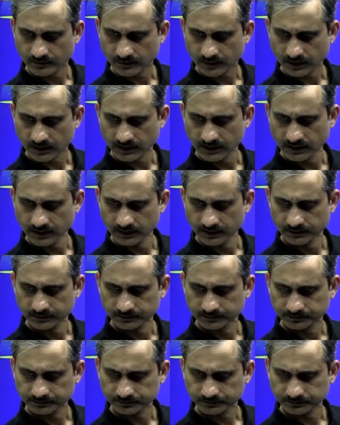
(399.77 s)
Clear?
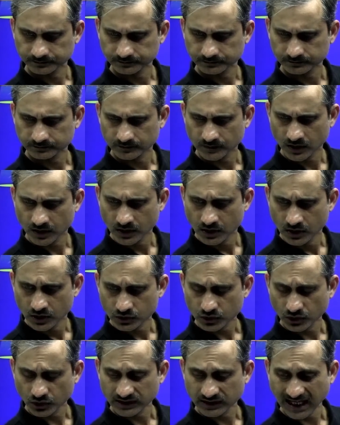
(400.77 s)

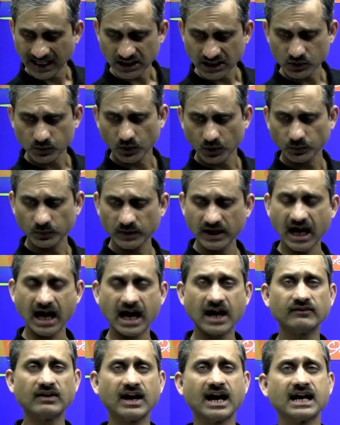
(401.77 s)
So that is what we
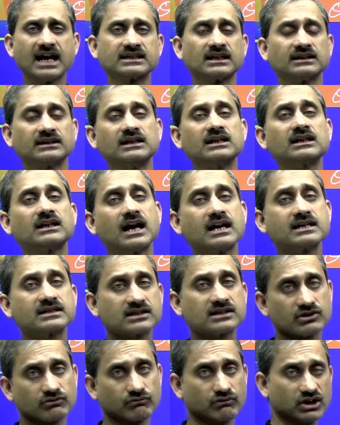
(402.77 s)
have as the
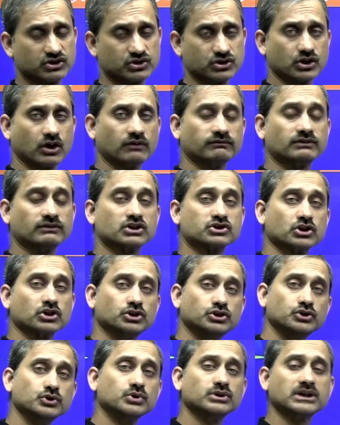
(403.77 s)
concentration of the
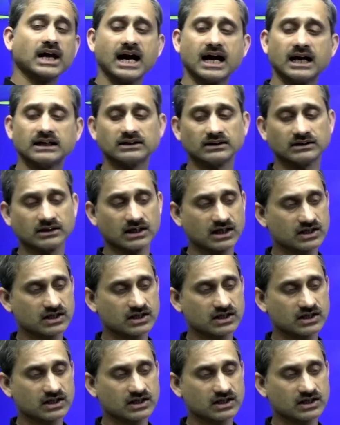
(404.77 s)
solute and the